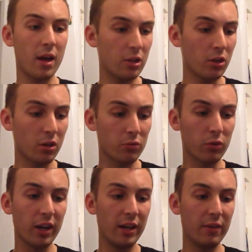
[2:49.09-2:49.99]
you know,
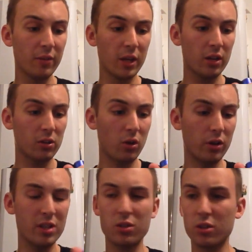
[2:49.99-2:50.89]
really kind
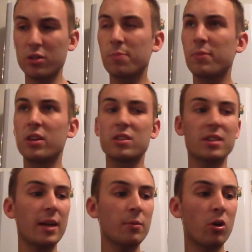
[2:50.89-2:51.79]
of, it's like the
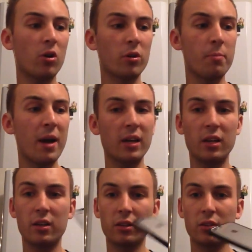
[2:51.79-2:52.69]
same kind of
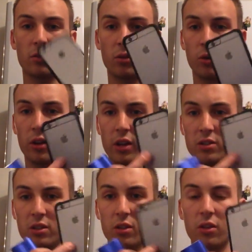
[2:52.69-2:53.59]
make
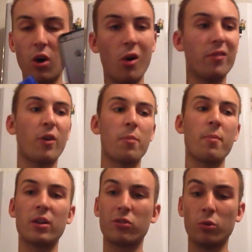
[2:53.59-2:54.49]
as the iPhone
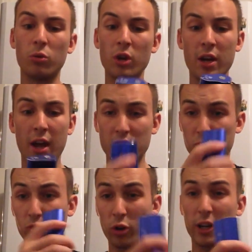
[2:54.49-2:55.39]
metal, and
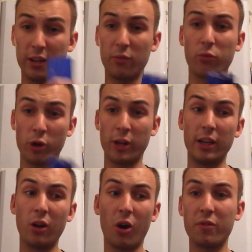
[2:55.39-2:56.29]
it's
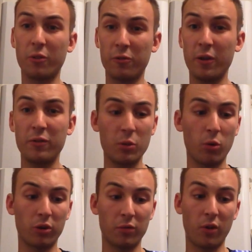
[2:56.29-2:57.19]
really light for a
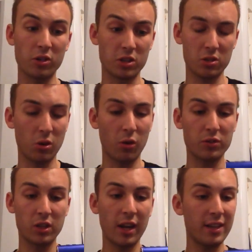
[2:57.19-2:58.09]
50W device. It's got
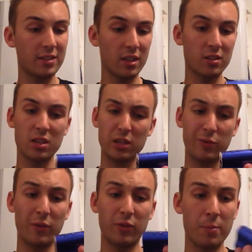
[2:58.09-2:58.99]
obviously an
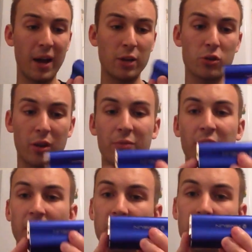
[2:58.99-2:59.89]
18650 battery, I'm
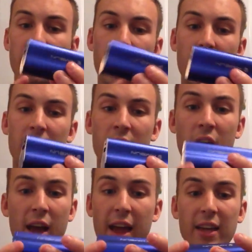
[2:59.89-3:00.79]
thinking, in there.
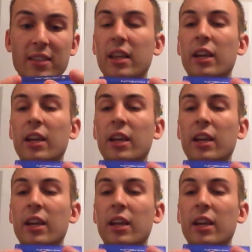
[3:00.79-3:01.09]
It is